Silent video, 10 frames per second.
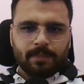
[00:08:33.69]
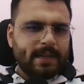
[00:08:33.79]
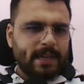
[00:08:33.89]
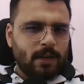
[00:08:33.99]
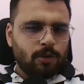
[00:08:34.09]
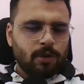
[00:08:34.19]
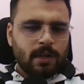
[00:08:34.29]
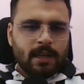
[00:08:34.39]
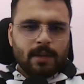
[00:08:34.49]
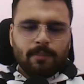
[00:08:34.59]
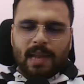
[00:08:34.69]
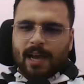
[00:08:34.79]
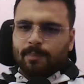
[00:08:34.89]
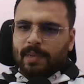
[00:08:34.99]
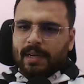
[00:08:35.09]
And now
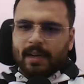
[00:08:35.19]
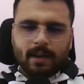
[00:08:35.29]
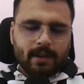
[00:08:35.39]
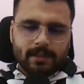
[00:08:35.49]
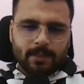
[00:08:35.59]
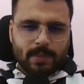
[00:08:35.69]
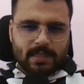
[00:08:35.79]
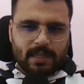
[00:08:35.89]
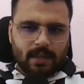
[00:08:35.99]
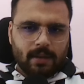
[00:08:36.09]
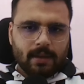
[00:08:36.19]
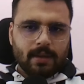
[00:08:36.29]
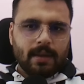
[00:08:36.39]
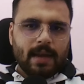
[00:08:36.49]
black played another mistake